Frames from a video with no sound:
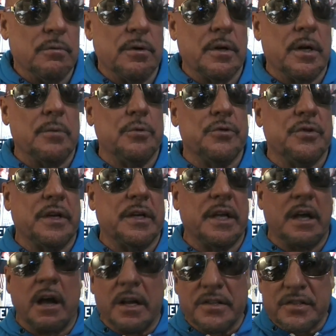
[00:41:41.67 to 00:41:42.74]
when I was like,
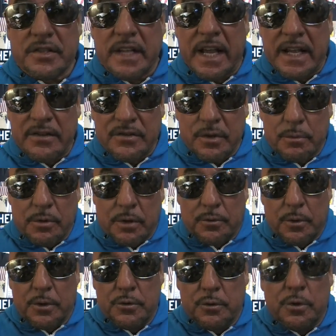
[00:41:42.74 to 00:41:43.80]
I stand sometimes
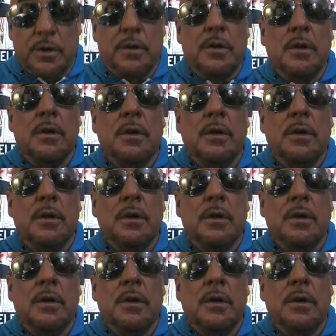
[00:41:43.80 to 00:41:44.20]
when I do the